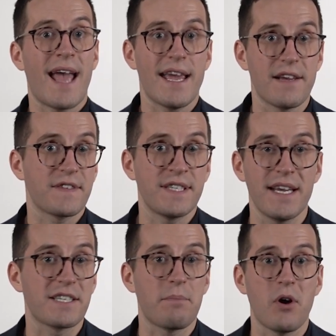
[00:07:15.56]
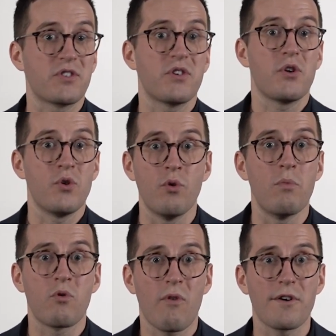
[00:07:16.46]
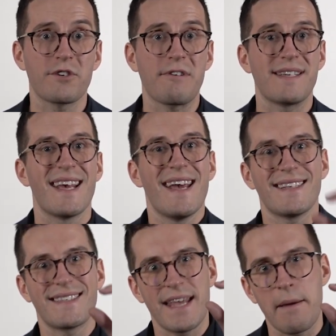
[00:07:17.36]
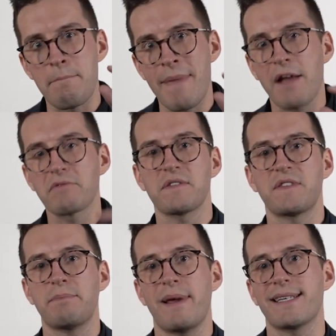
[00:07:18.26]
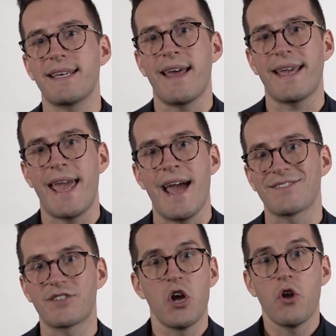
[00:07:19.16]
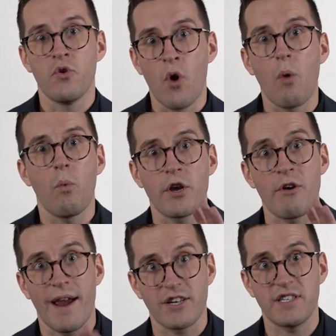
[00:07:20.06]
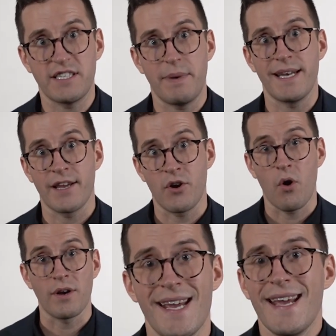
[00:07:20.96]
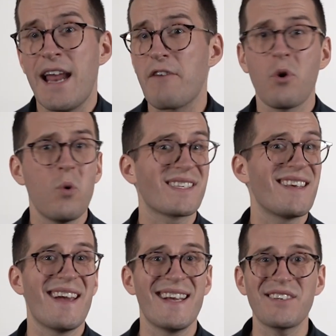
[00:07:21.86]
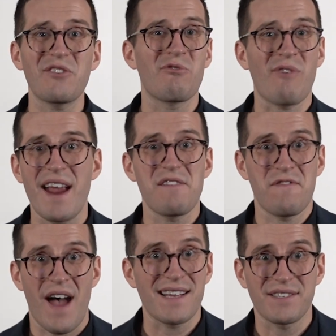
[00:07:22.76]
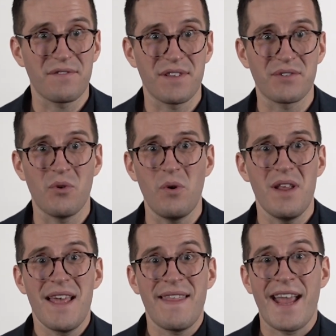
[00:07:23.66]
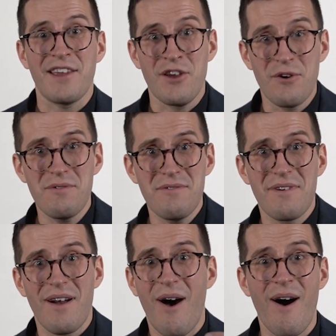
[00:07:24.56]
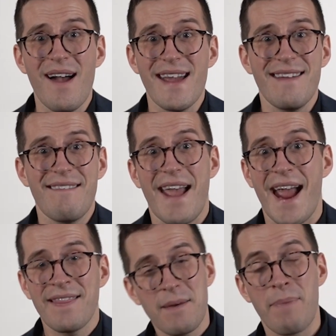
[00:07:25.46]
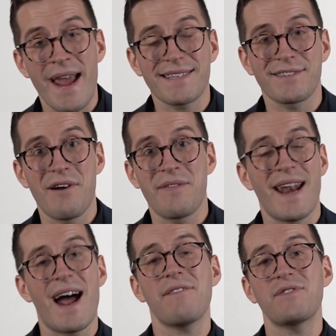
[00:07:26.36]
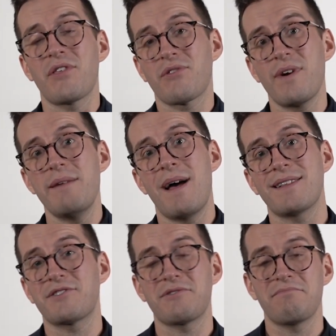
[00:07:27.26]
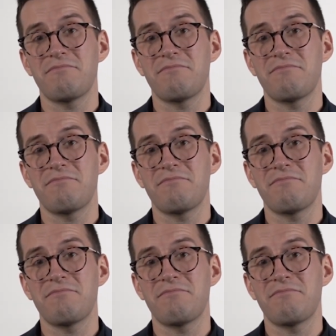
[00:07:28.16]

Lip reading: KFC as opposed to normal groceries. It's the amount of spending that counts, not what you're actually spending it on. Now, of course, there is a great farce of this all that you, I, and the banks know that after 3 months,